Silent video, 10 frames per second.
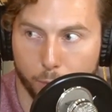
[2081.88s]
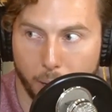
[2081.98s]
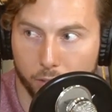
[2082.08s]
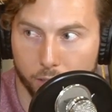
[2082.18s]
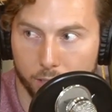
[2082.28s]

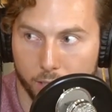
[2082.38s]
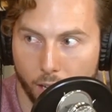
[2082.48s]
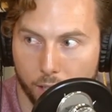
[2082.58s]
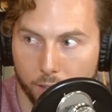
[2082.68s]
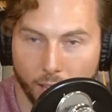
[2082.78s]
boundaries than
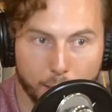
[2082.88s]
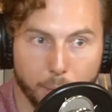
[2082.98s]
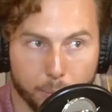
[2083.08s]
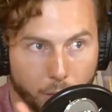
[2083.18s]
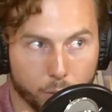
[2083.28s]
I like
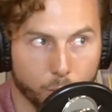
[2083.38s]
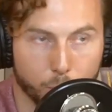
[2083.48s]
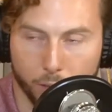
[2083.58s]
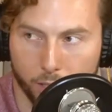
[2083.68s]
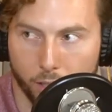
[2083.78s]
my brother would
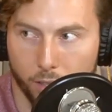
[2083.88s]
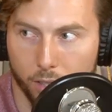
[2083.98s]
with a girl.